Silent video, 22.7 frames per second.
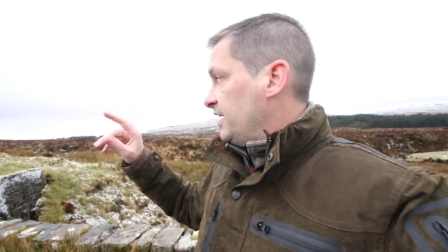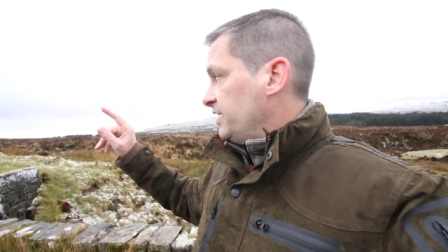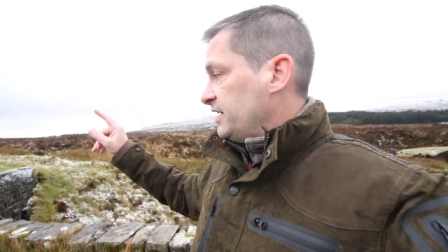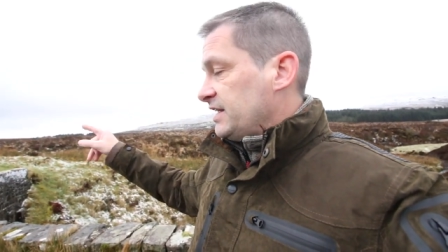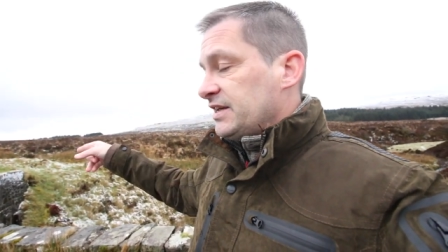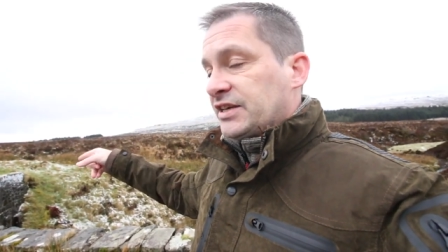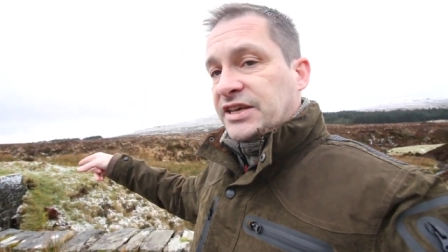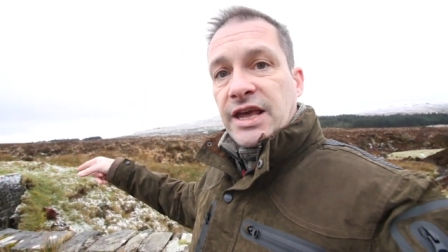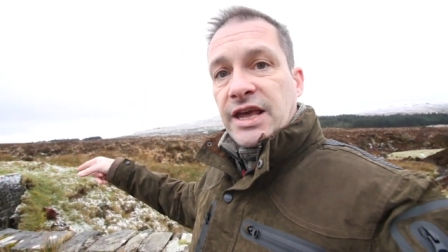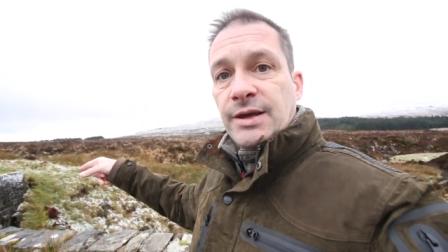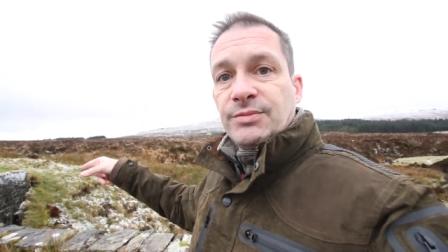and
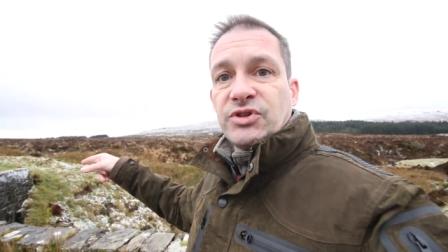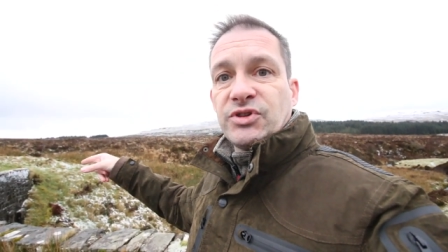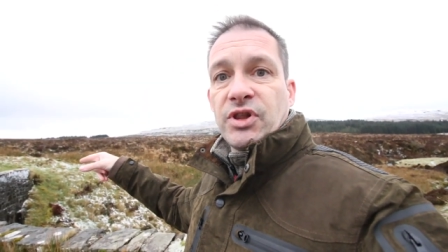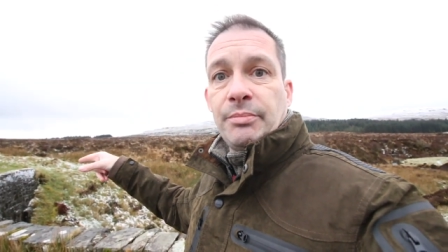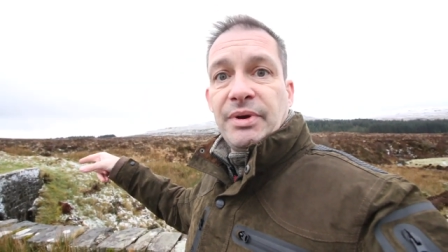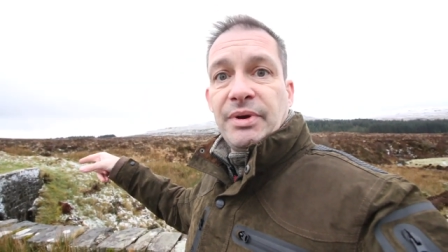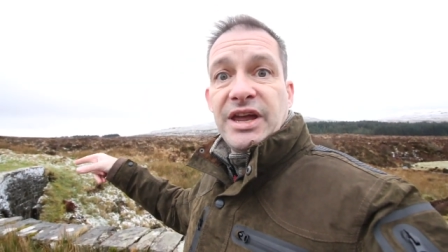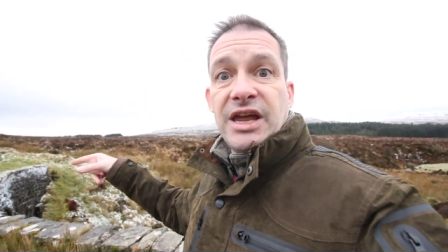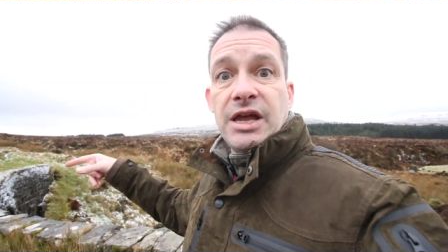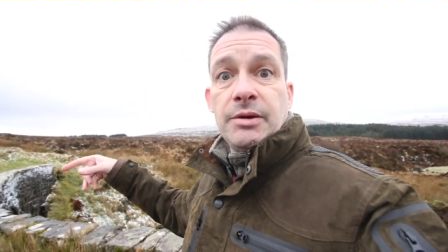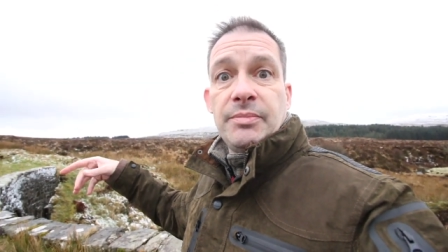he keeps the
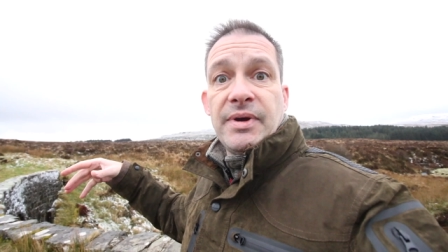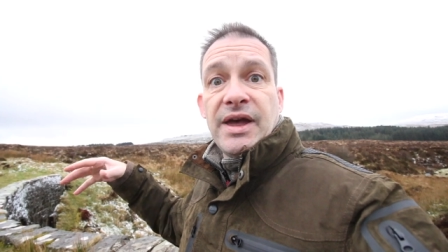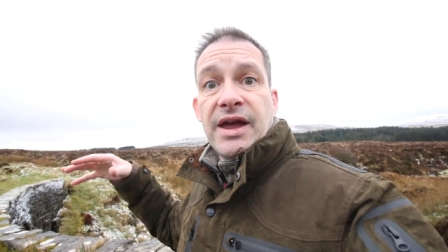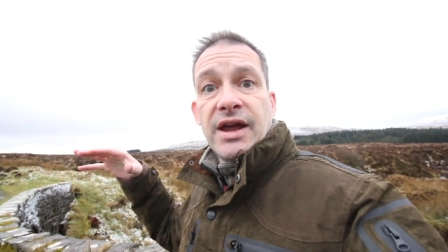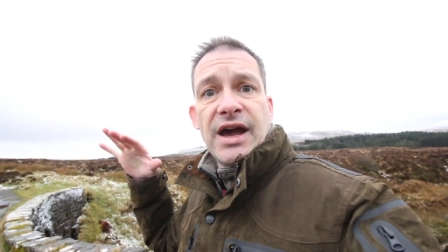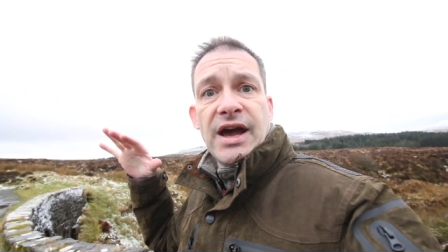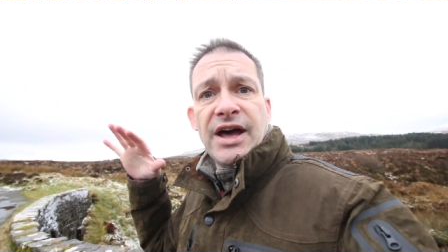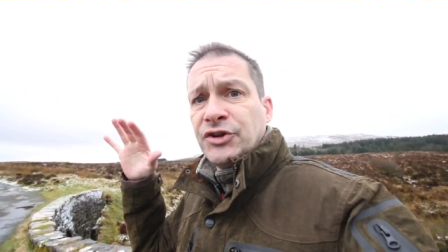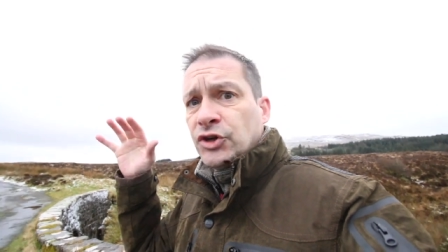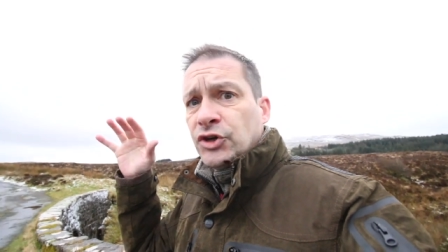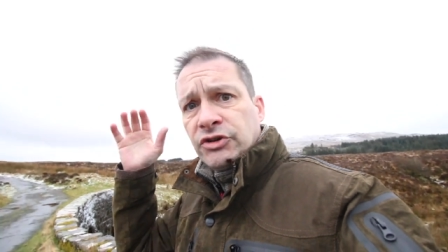baby.
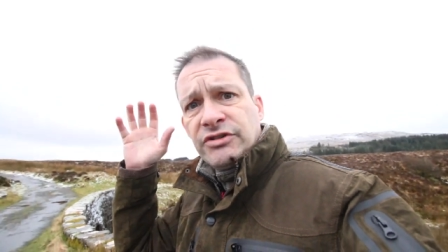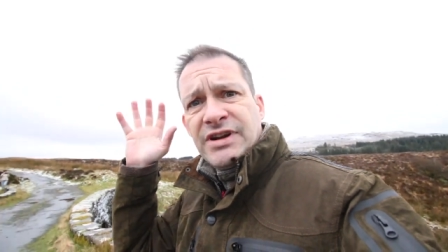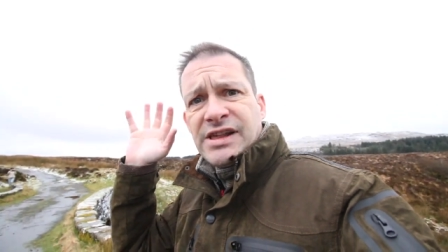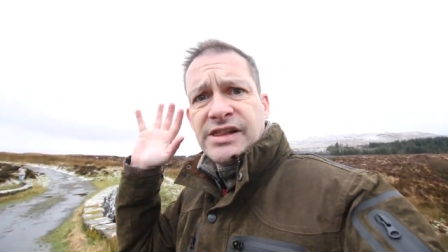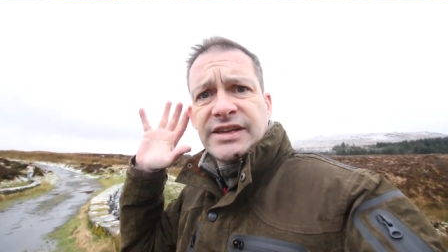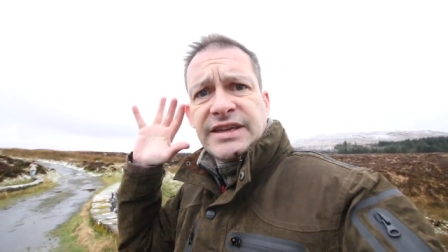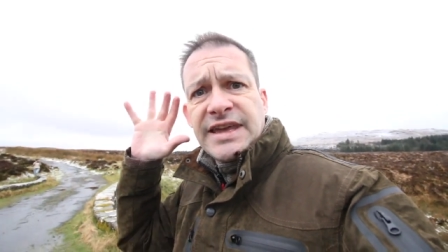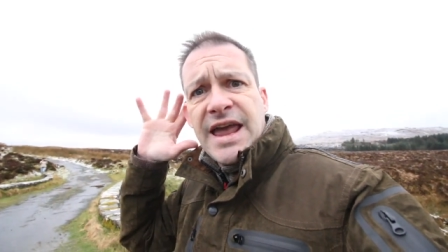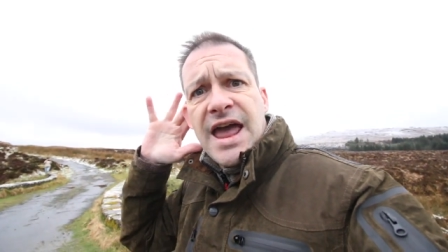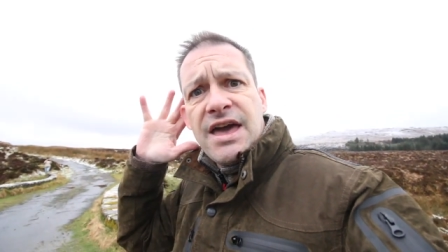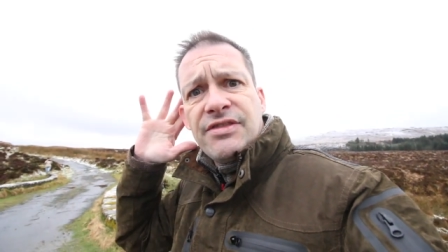I don't
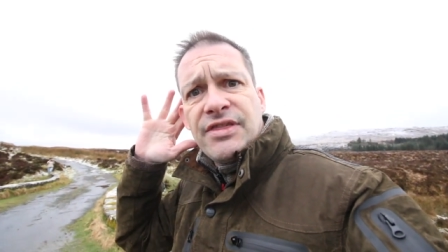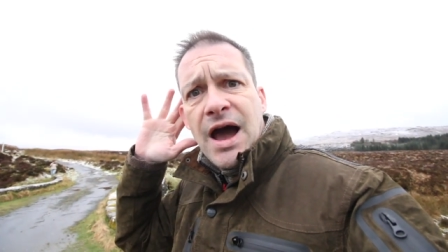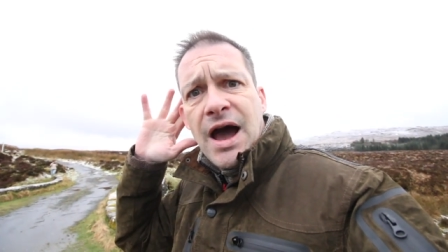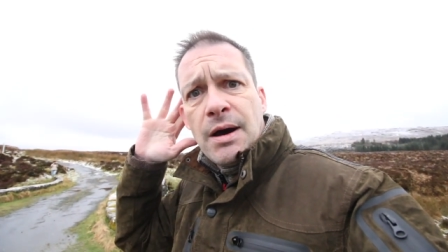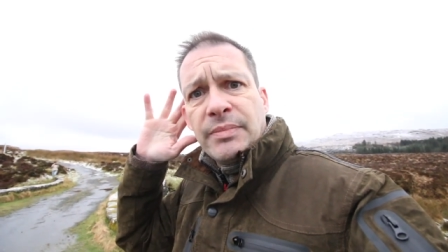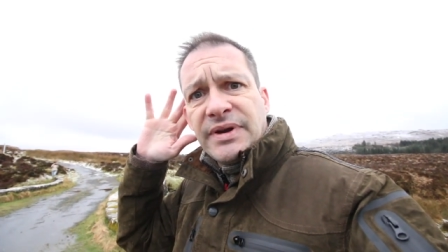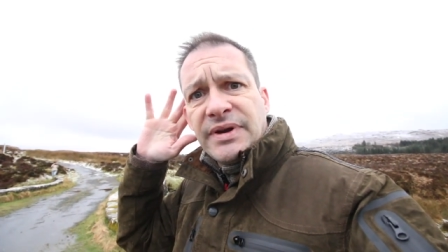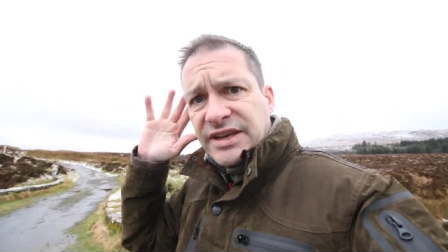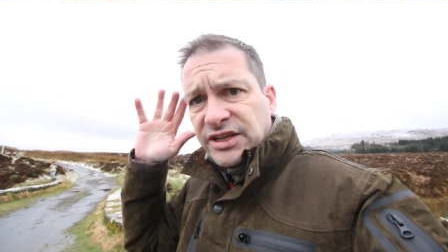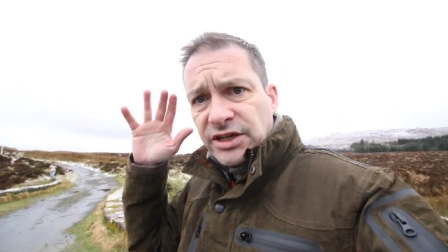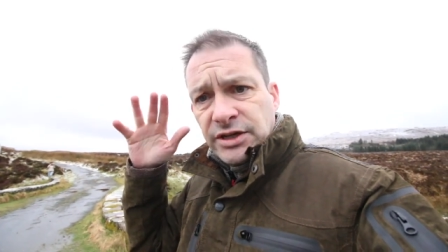really get
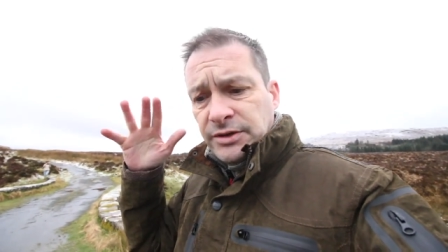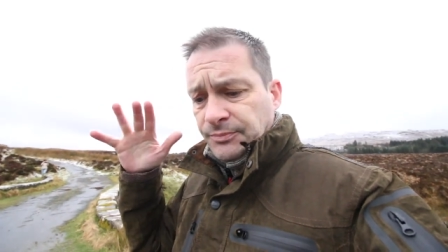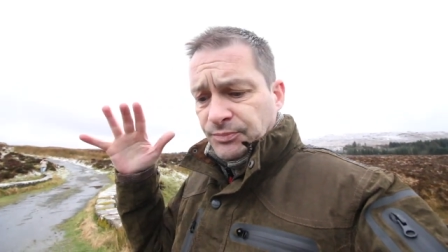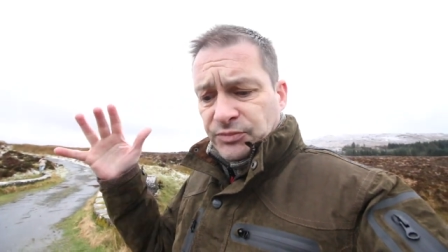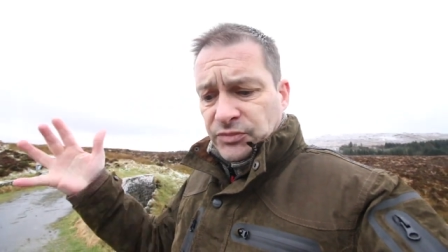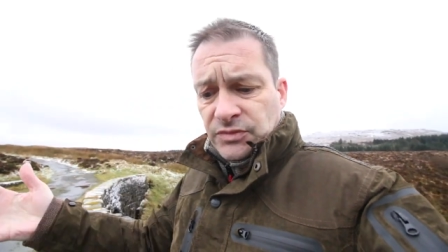that bit.